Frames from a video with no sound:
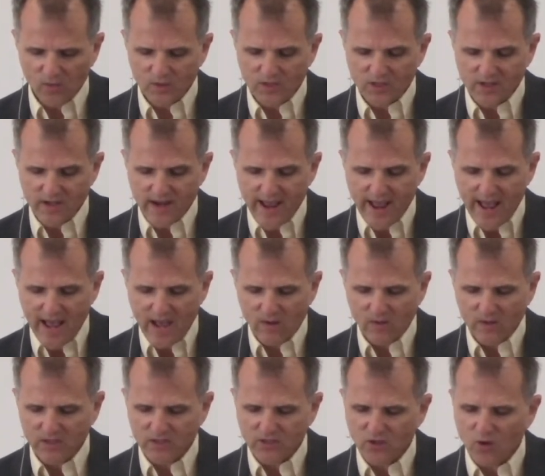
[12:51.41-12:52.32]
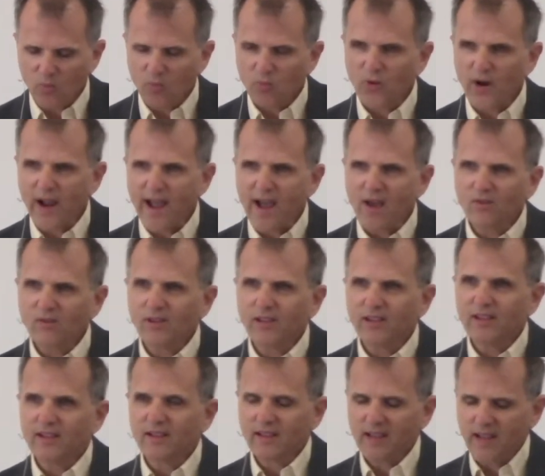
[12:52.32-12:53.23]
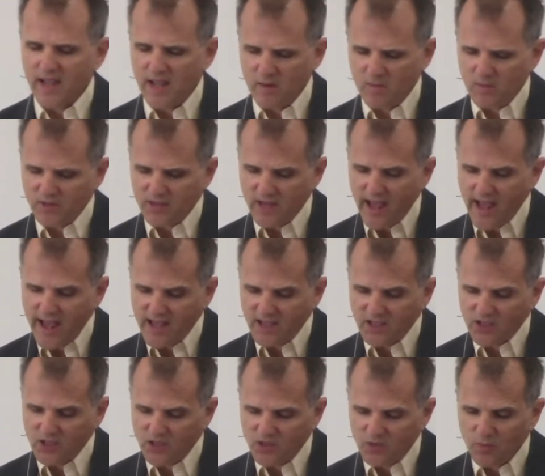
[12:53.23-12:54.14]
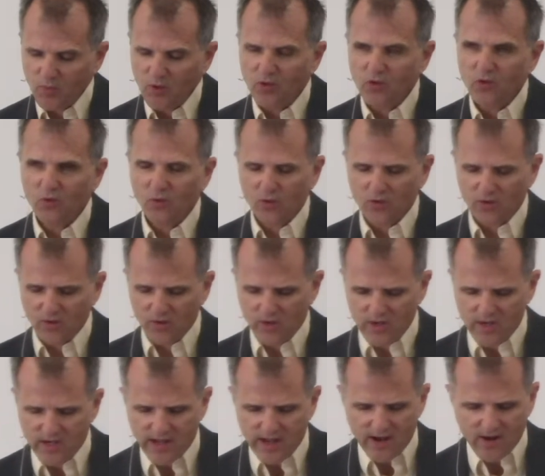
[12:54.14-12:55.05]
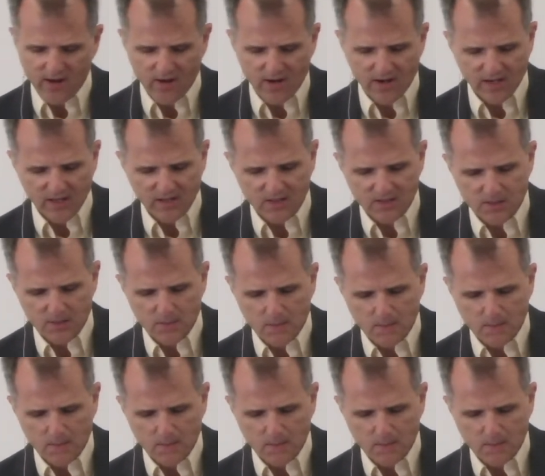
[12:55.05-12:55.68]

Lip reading: which now he so proudly claims as his peculiar inheritance.